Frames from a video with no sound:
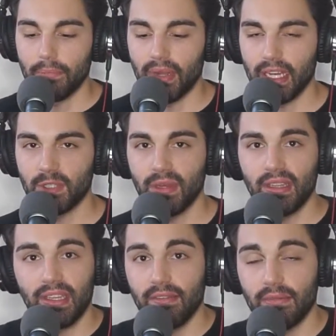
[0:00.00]
But I
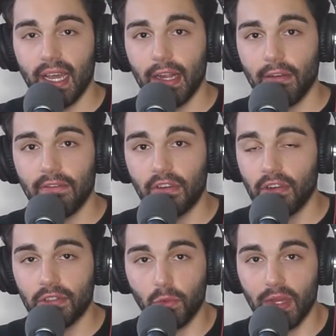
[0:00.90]
spent the entire
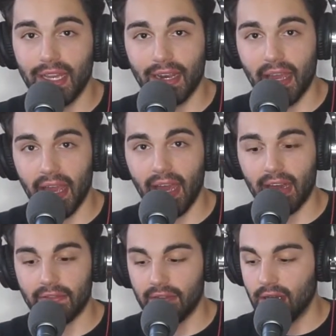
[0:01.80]
first week and a
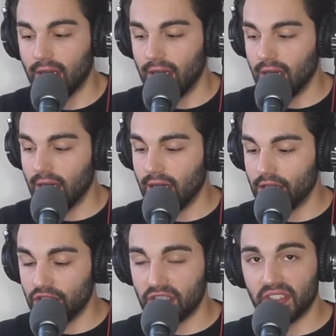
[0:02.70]
half
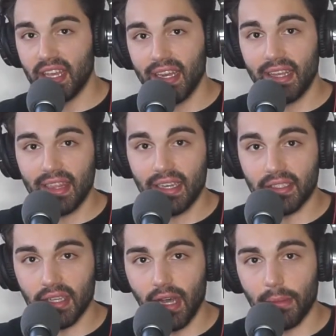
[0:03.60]
just setting
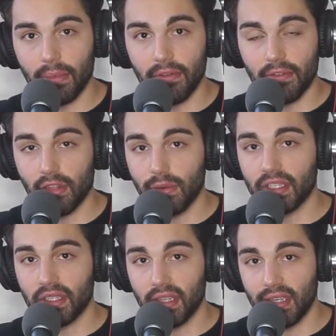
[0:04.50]
things up for the
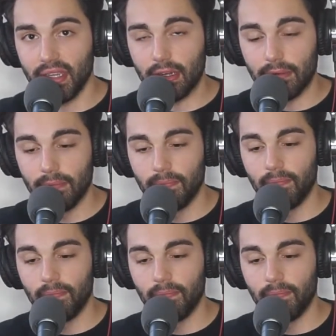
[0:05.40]
rest of the year.